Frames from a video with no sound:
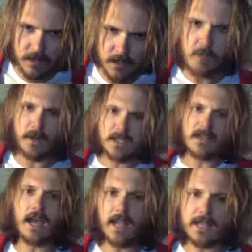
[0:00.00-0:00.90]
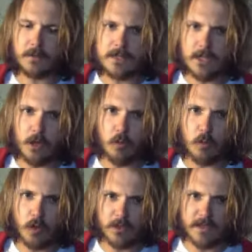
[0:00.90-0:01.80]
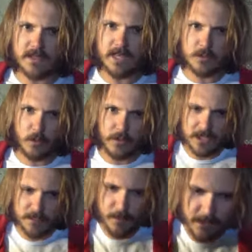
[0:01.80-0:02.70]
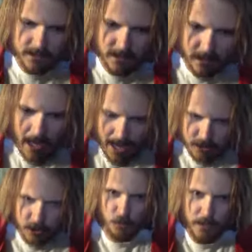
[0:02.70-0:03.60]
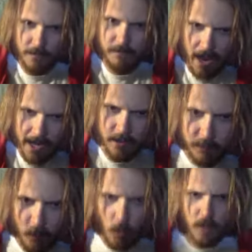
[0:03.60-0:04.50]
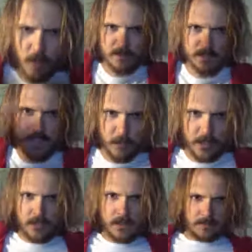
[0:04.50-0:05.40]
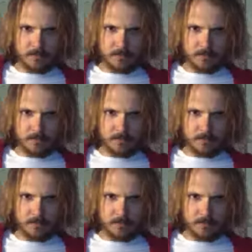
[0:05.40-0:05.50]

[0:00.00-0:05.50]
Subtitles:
But it's not like the material world in the sense where we experience it as just reifying the forms that we